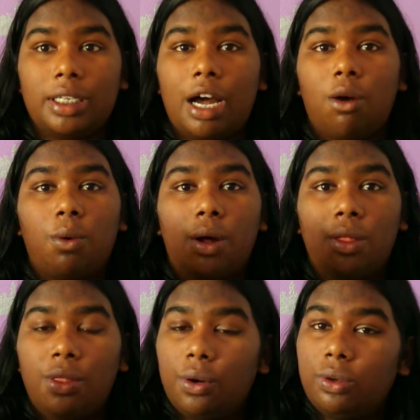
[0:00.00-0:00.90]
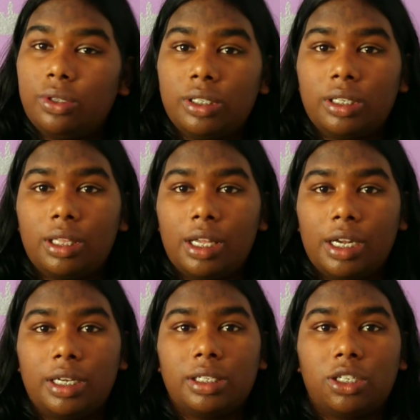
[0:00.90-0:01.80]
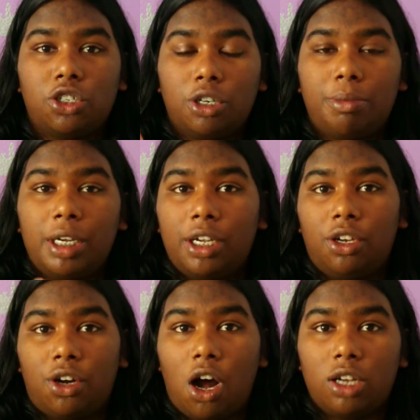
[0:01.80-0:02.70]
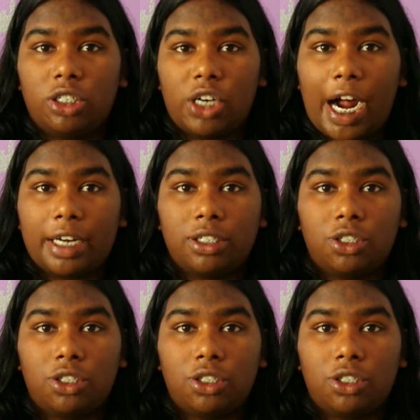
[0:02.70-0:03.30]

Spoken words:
Now, those things should be in your contract.